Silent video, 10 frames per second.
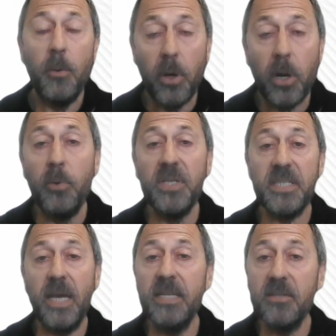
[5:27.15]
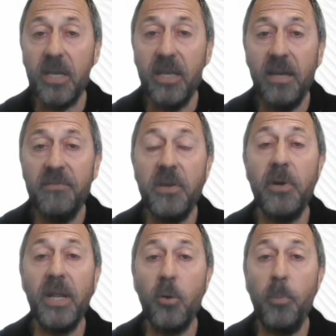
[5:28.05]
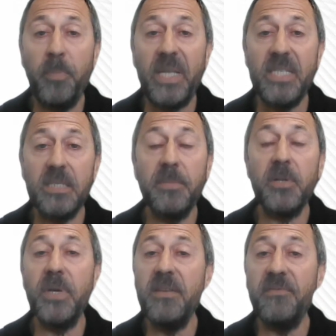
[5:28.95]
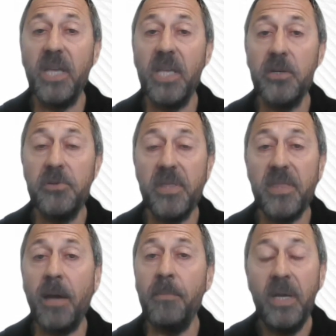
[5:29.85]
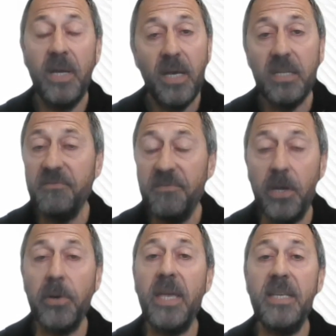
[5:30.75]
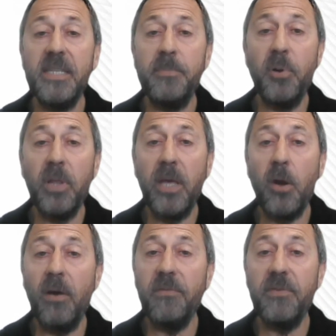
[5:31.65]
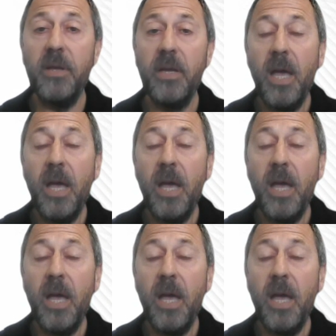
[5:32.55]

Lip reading: What I would say is like a very little pinch in between your finger and your thumb, very easy to pull that off.